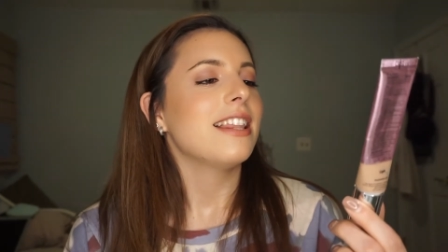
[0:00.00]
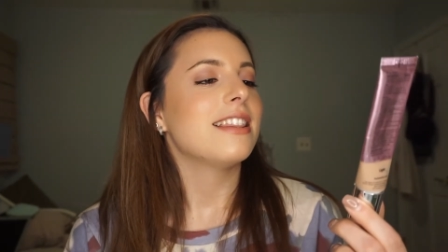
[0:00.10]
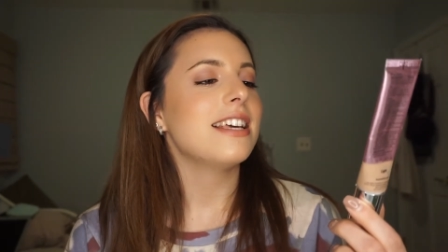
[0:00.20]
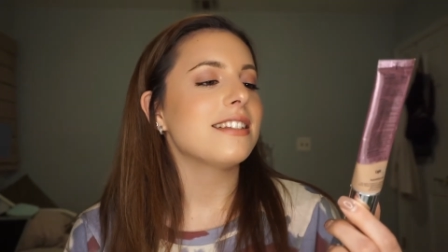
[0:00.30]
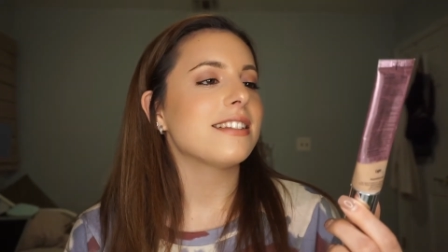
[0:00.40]

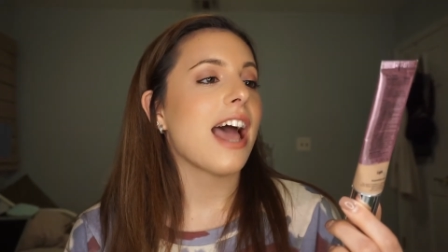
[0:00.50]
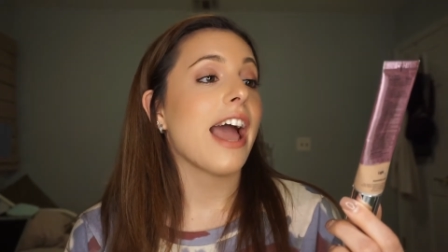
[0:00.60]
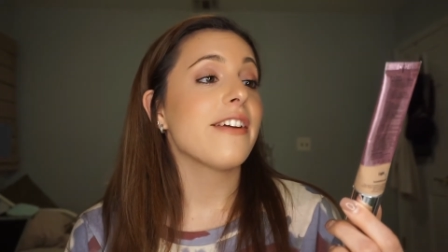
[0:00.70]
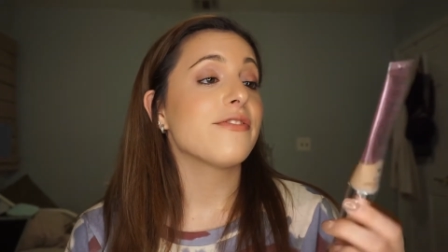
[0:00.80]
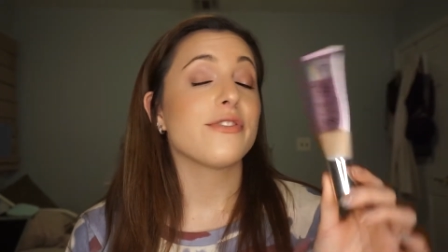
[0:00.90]
This,
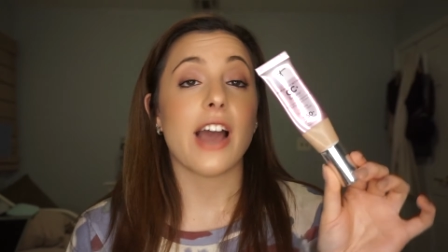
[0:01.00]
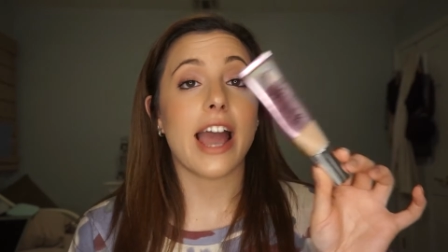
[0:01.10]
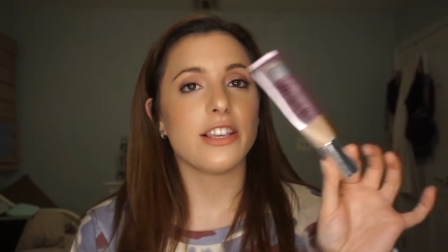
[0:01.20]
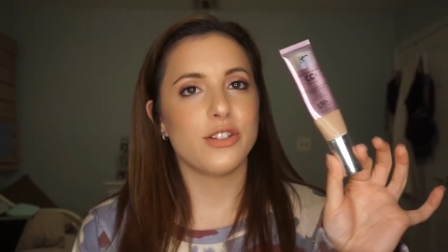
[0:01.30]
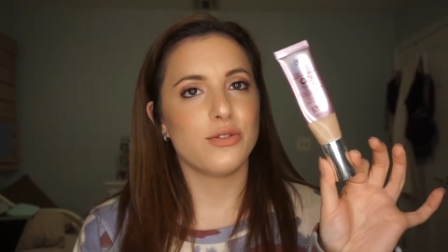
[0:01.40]
I, I
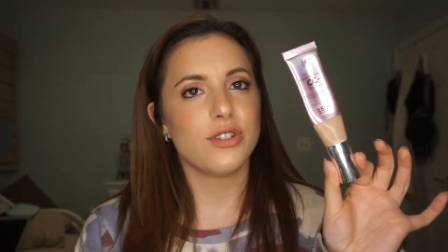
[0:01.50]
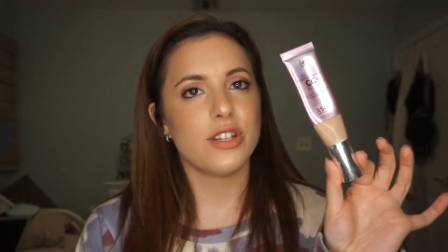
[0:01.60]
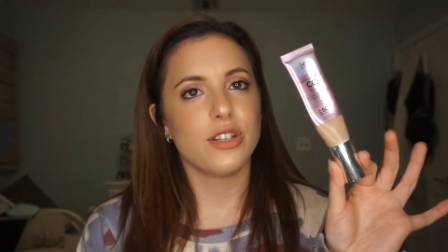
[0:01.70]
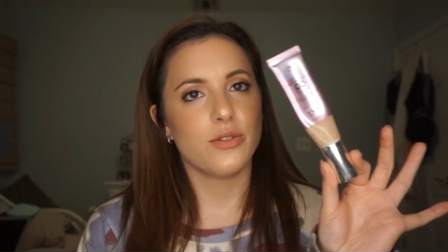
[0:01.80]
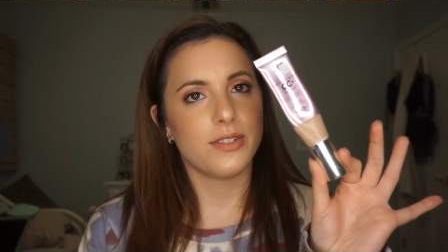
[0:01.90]
used to
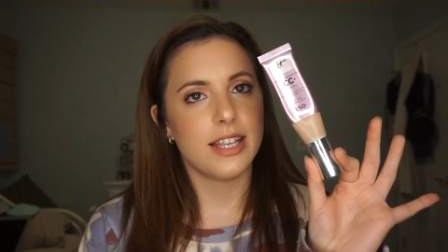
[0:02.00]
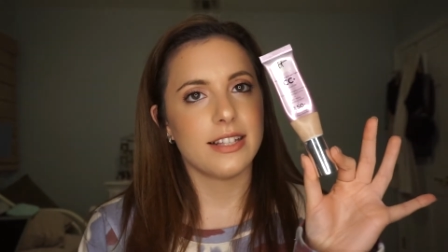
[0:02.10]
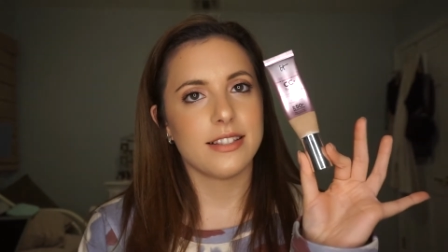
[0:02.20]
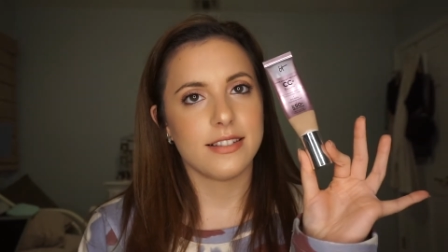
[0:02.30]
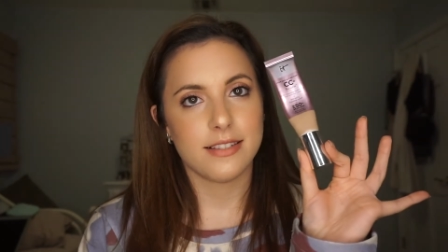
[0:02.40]
use
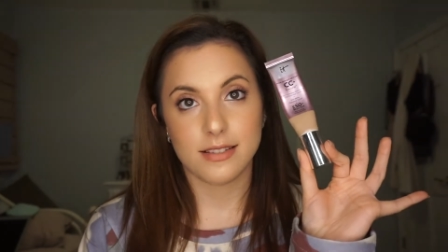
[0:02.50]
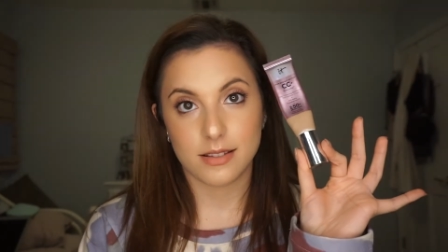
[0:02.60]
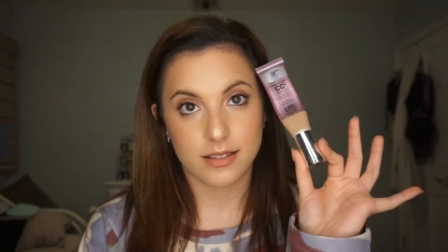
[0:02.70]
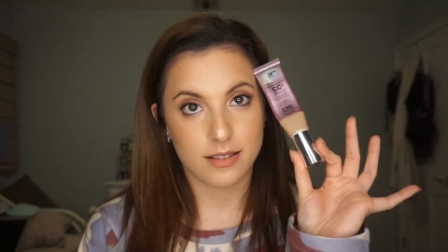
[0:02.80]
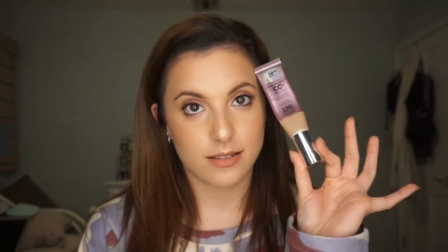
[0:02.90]

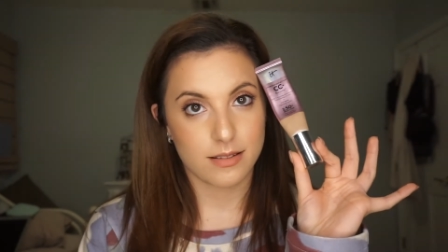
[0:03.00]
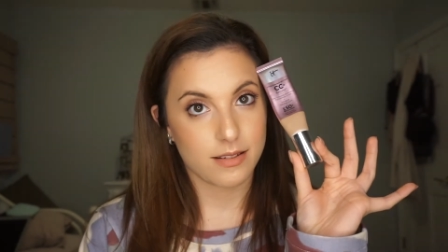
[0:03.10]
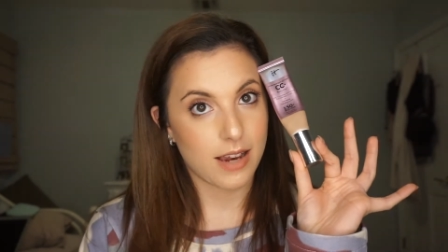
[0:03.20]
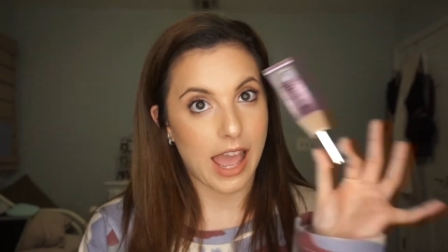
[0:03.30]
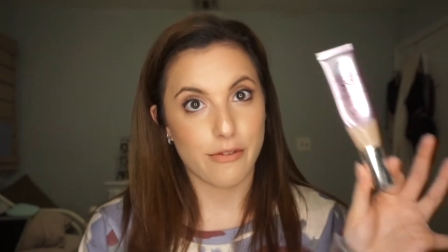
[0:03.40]
this
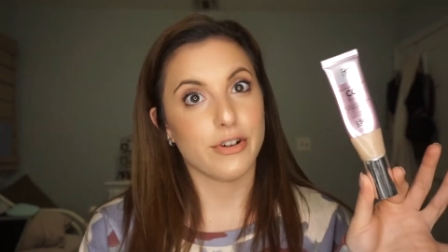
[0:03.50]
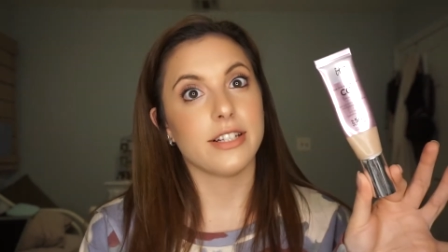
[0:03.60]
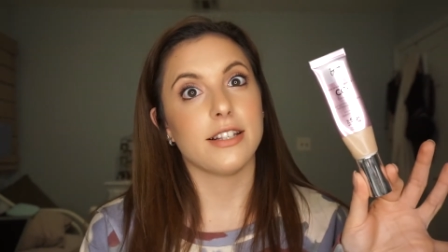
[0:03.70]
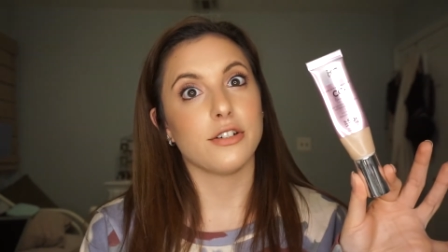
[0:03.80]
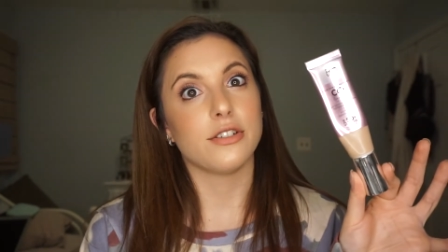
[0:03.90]
every
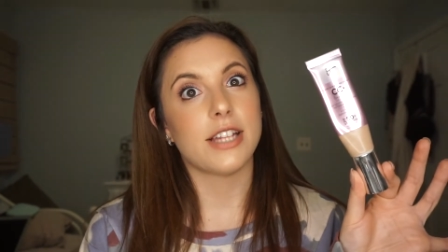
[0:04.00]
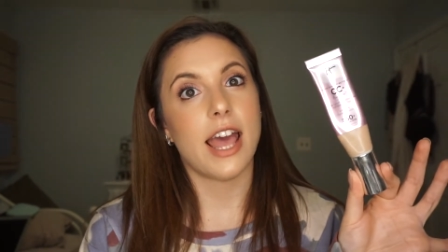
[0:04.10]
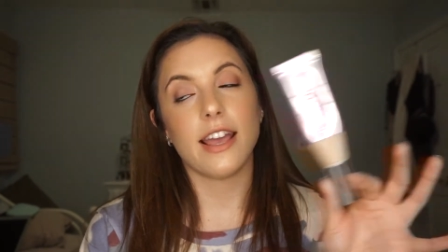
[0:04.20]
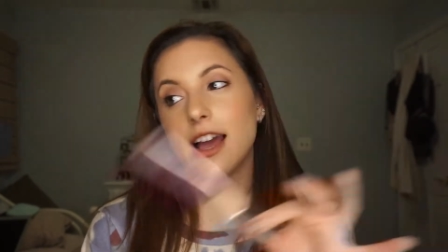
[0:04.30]
single day.